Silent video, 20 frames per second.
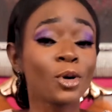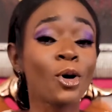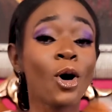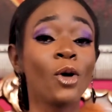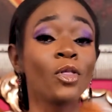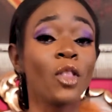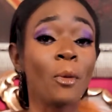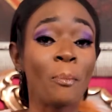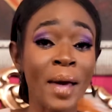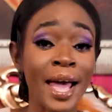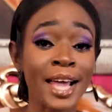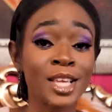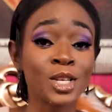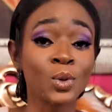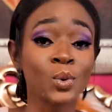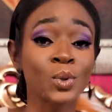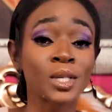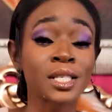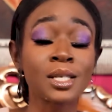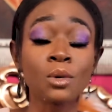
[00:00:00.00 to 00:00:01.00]
you go on the page,
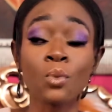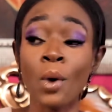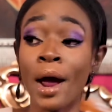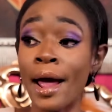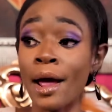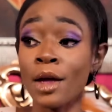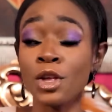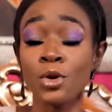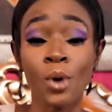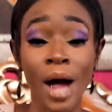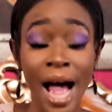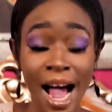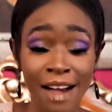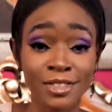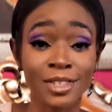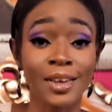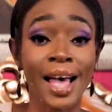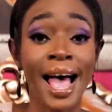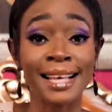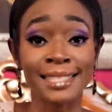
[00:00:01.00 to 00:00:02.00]
you will see where you
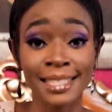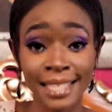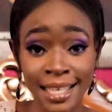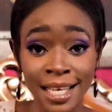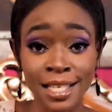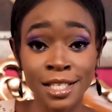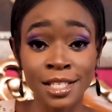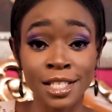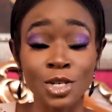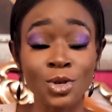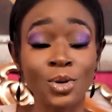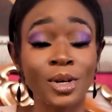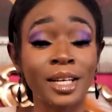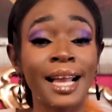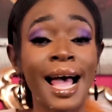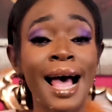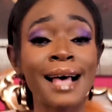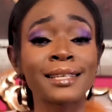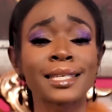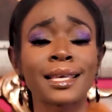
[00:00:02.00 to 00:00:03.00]
have to ask Kisti. You can
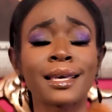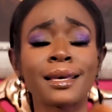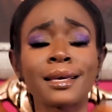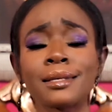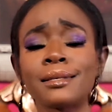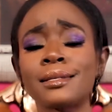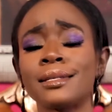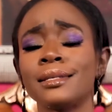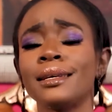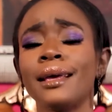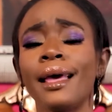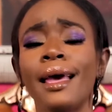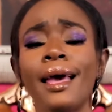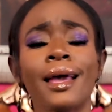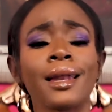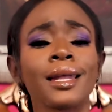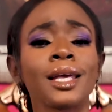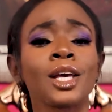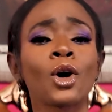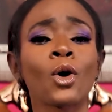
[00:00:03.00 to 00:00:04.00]
ask Kisti
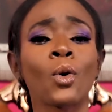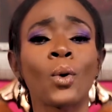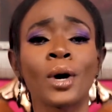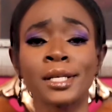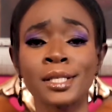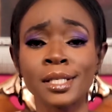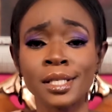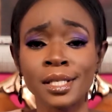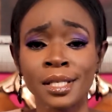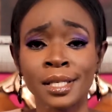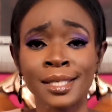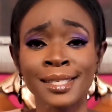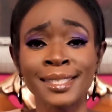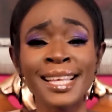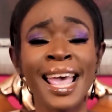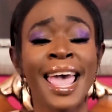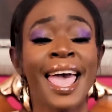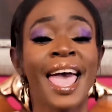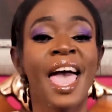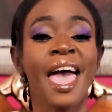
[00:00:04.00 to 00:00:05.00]
any questions,
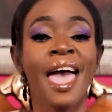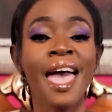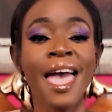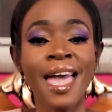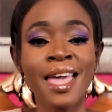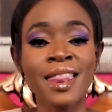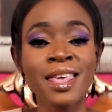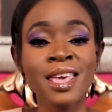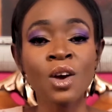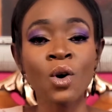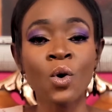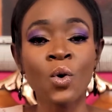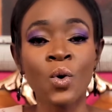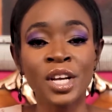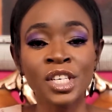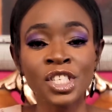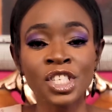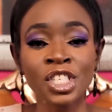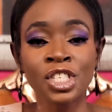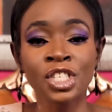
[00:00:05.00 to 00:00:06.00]
any
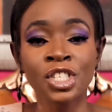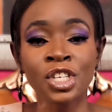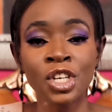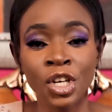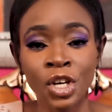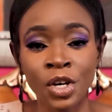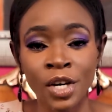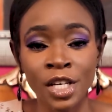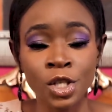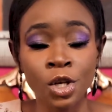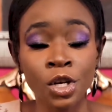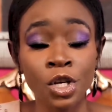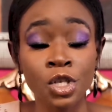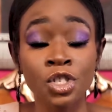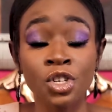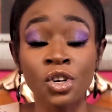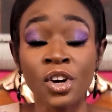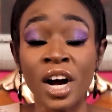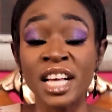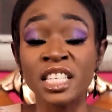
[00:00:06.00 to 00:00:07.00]
question go, as long as
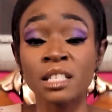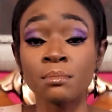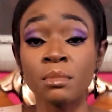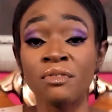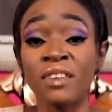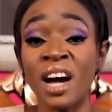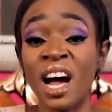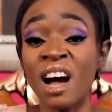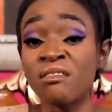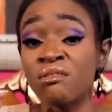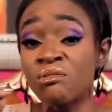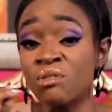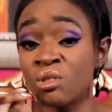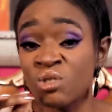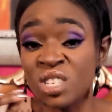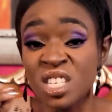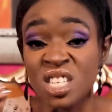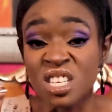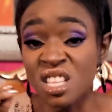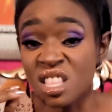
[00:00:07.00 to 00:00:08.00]
you don't ask me if I have
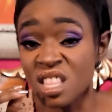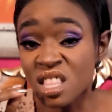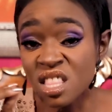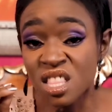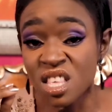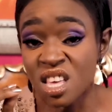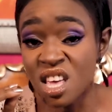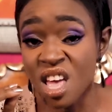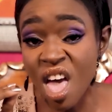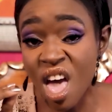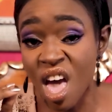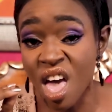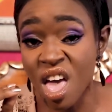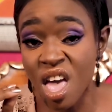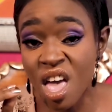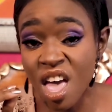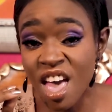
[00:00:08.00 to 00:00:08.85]
real teeth, eh?